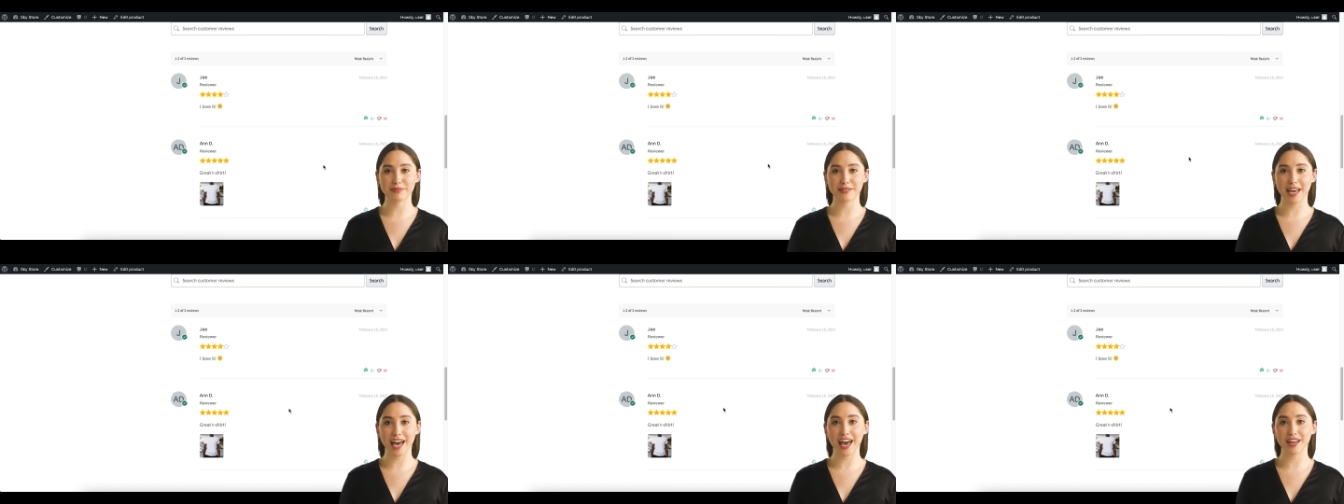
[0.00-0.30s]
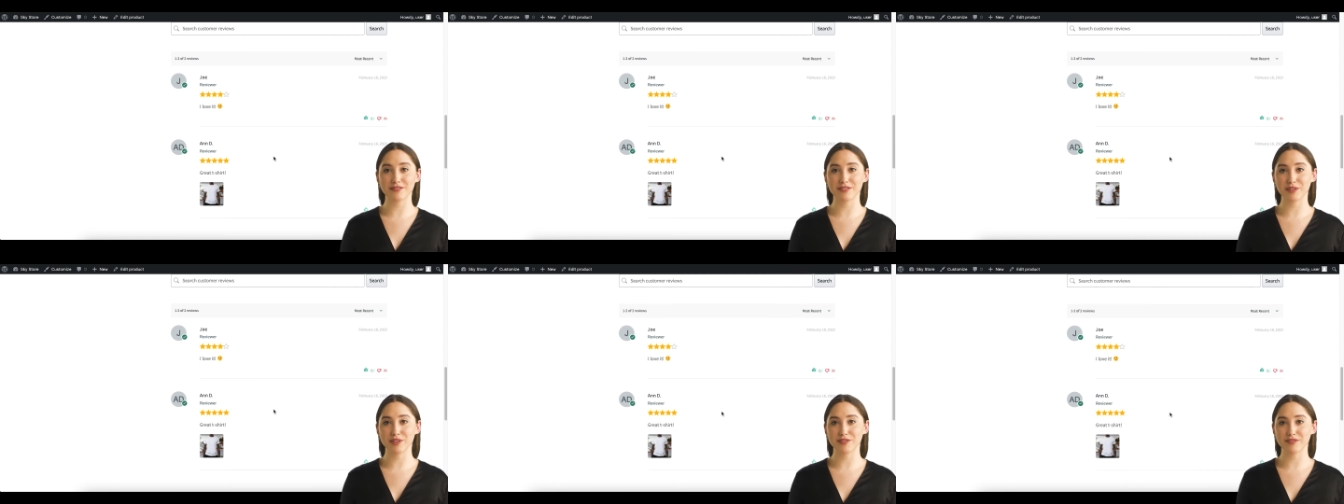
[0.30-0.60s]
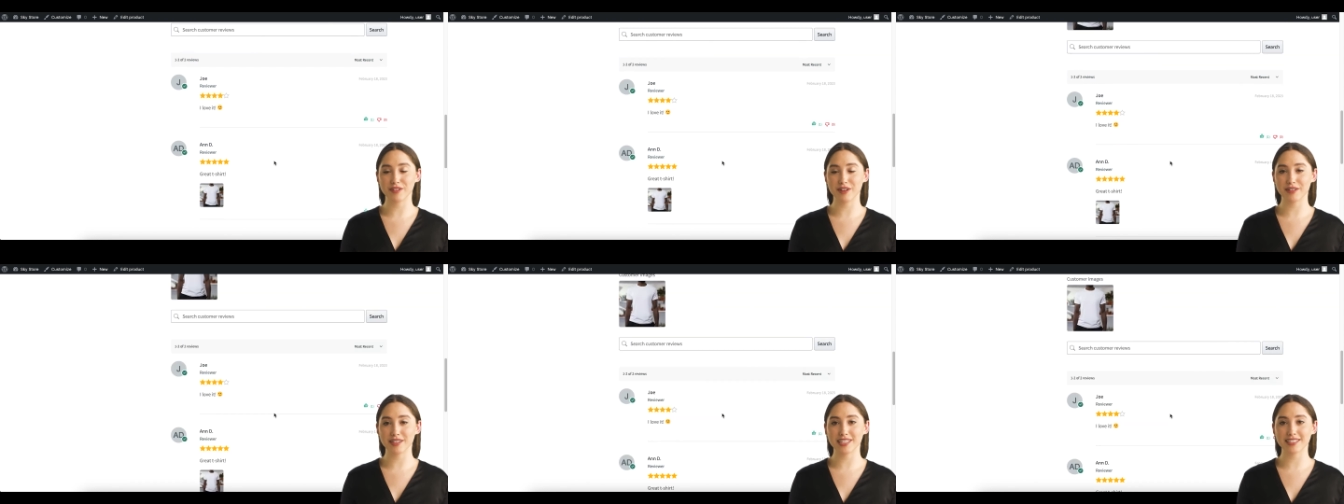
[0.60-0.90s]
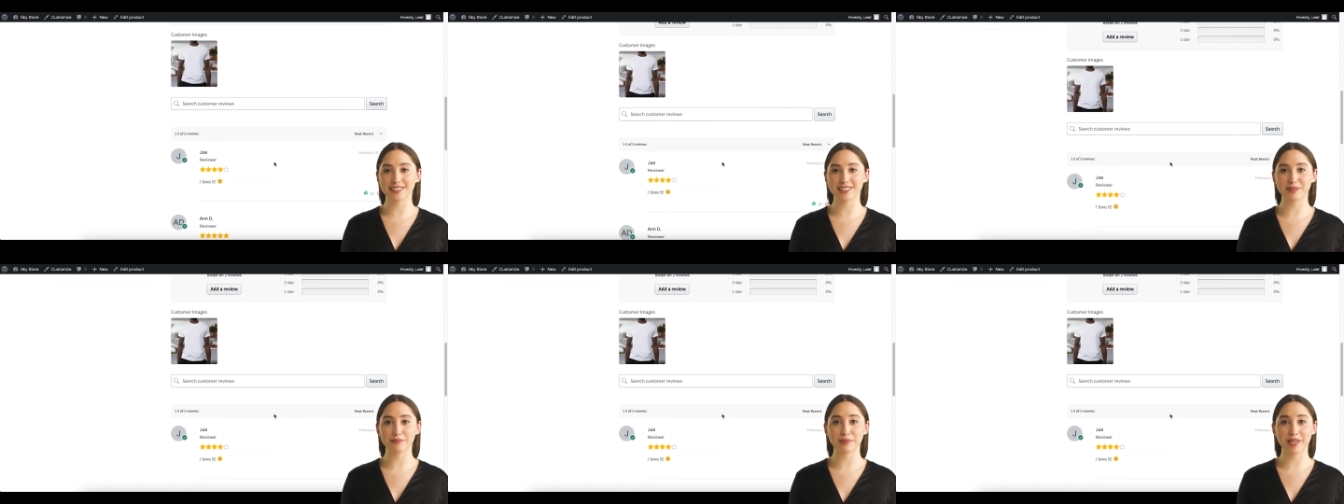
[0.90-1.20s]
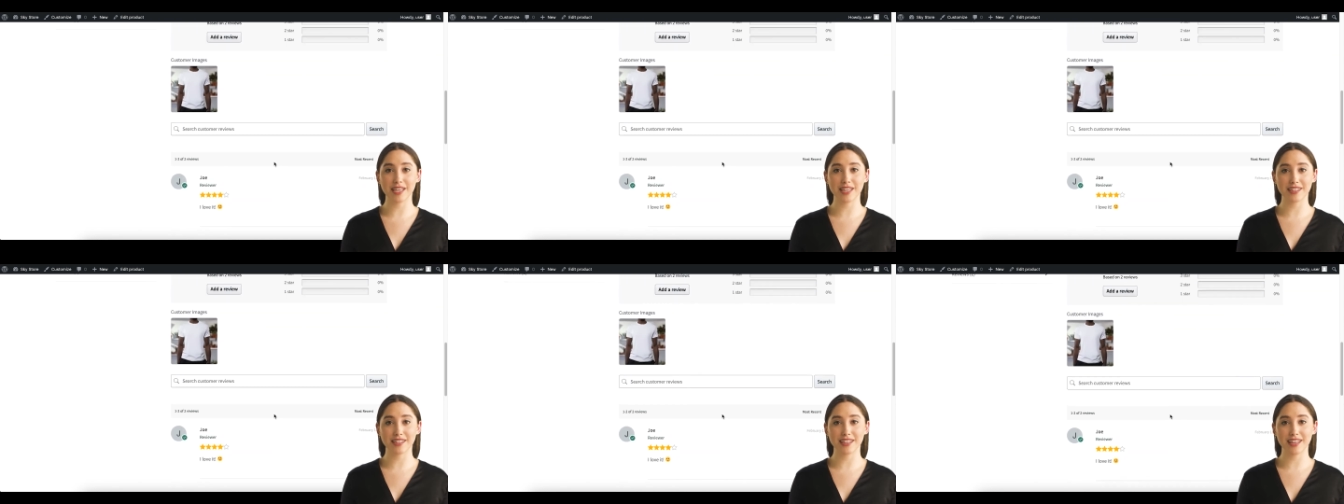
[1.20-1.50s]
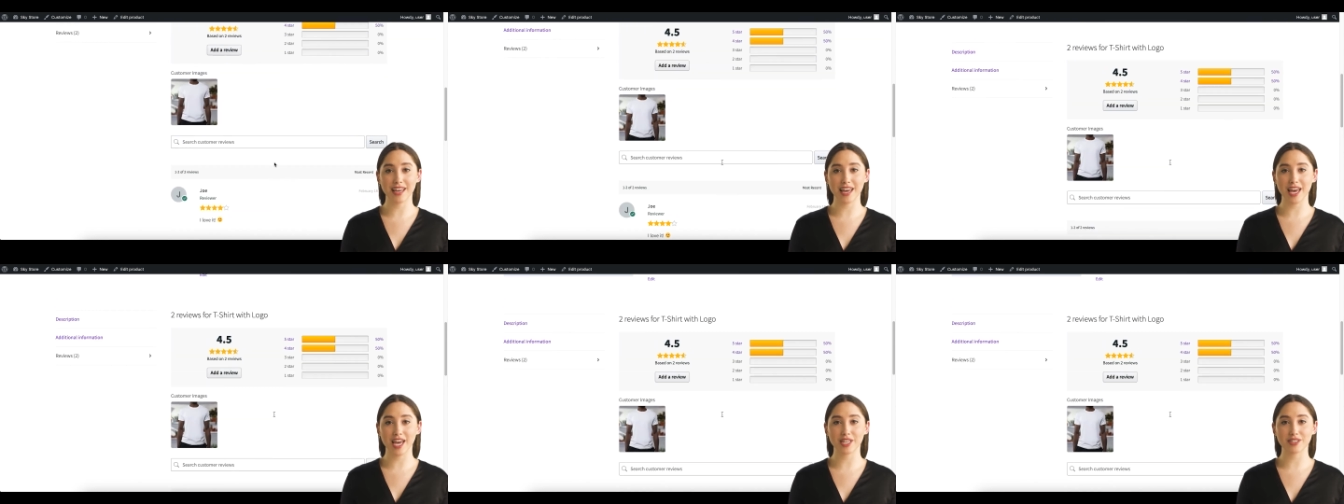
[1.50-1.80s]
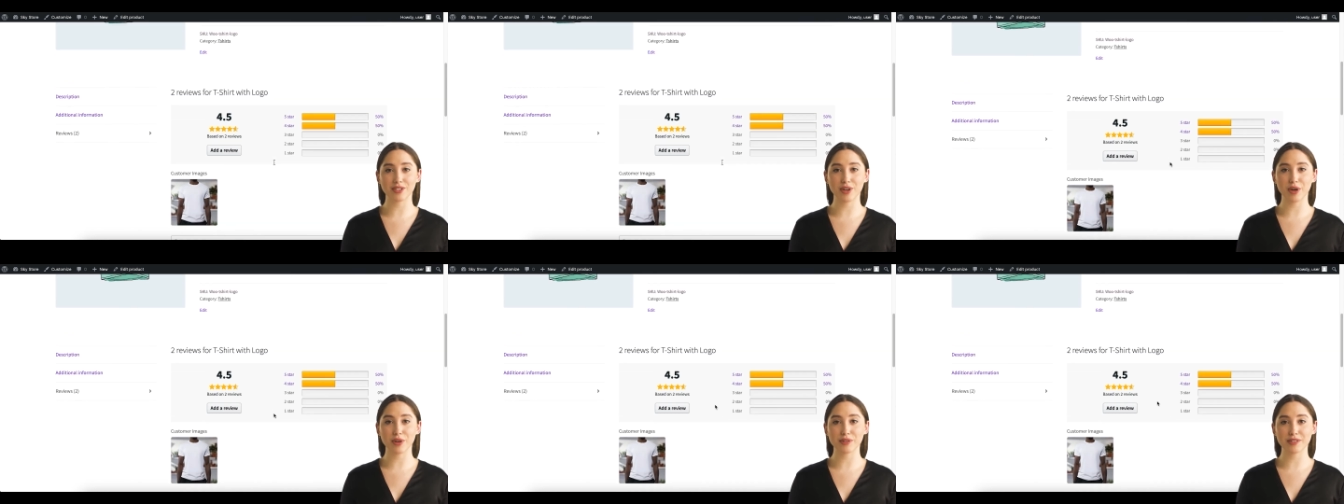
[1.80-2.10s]
After a vote is submitted, a
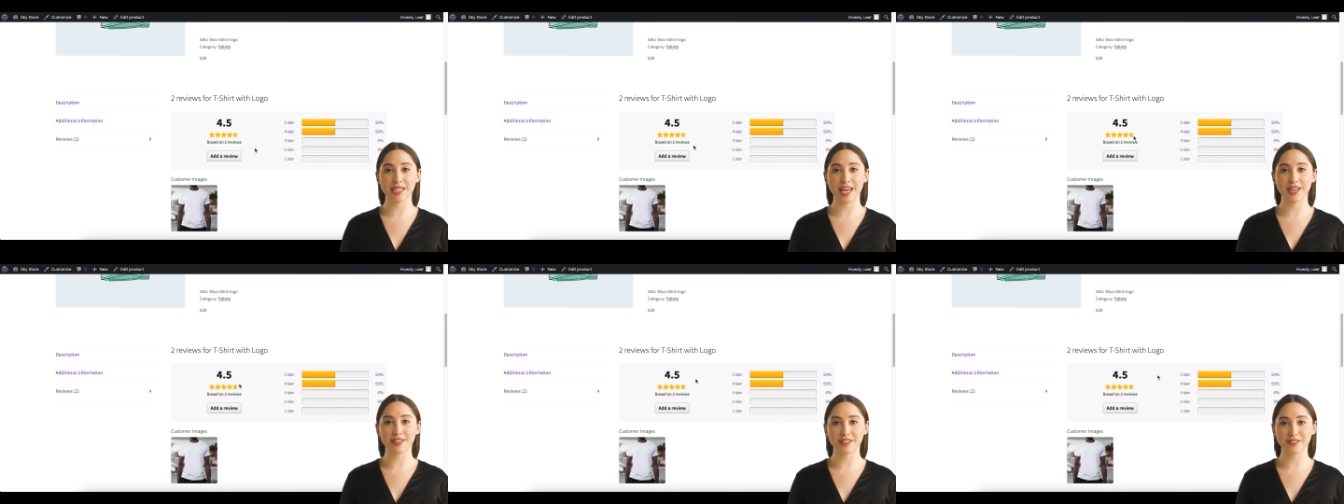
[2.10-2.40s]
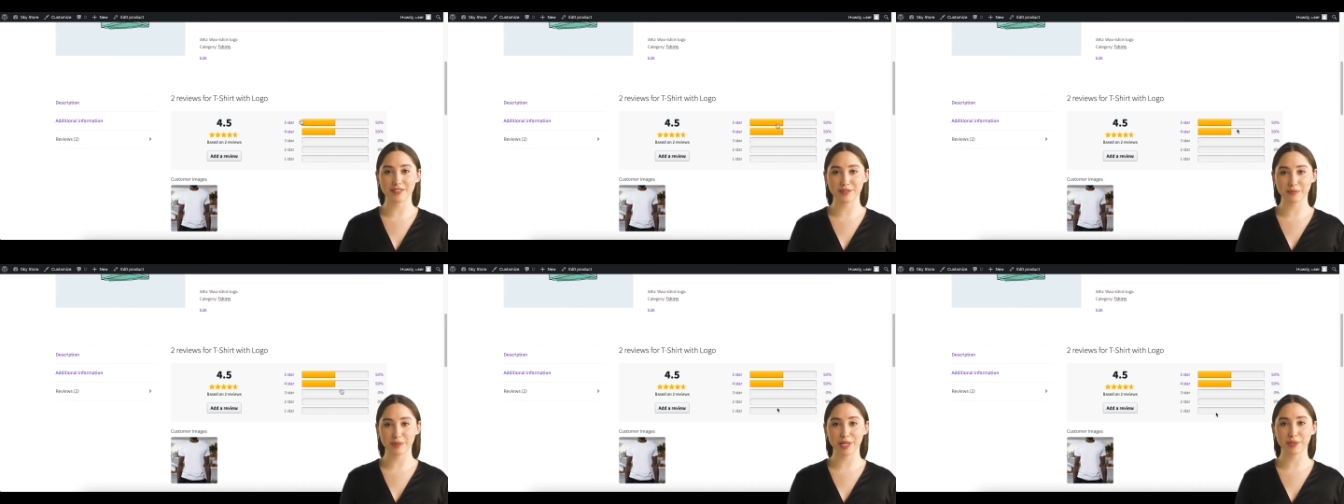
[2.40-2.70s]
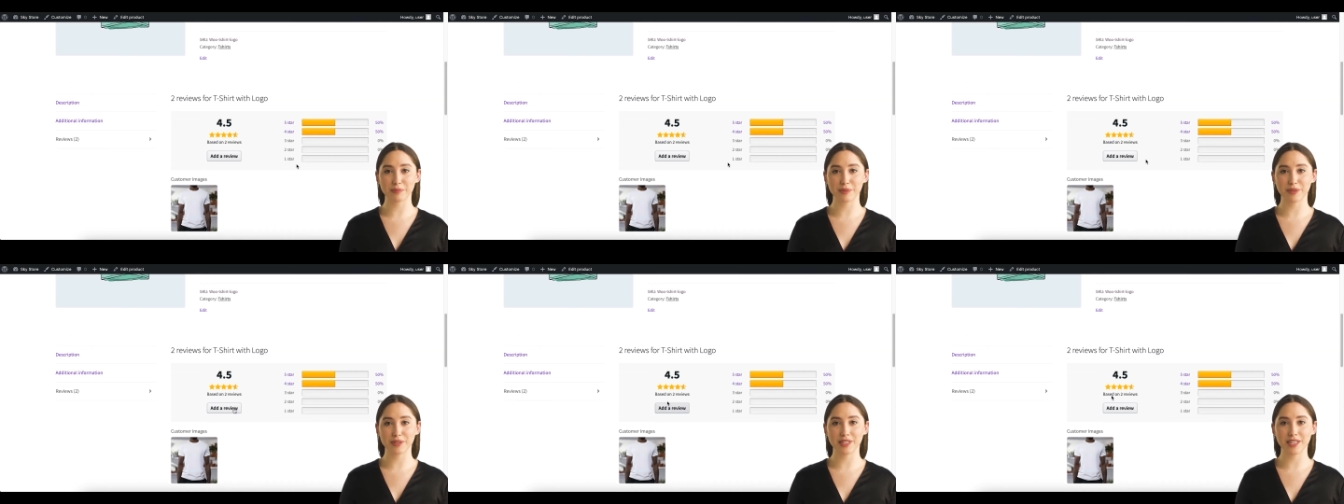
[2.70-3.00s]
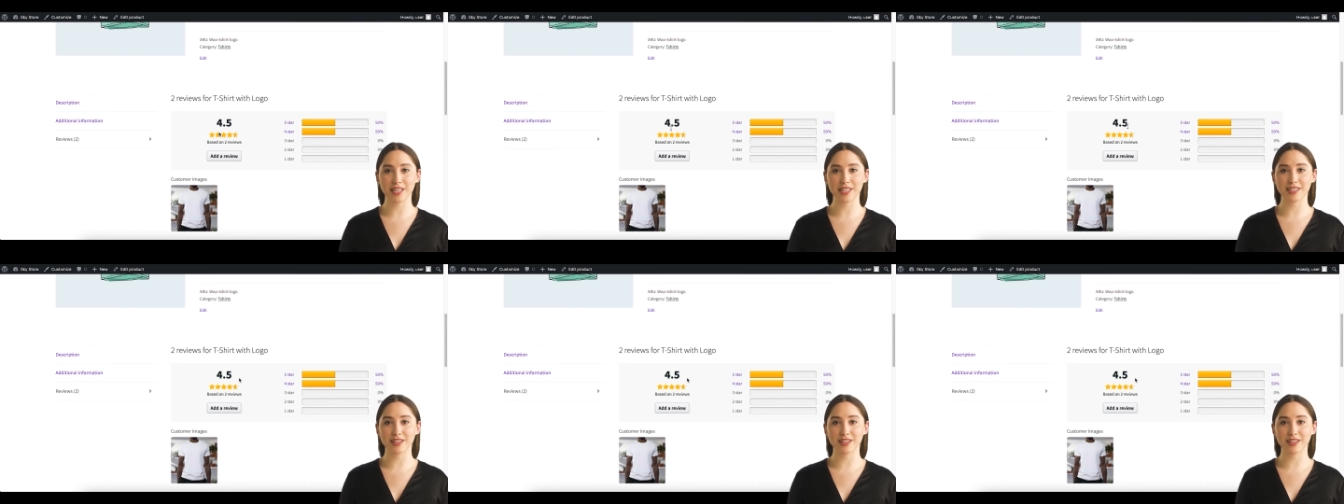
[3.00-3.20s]
total count of the people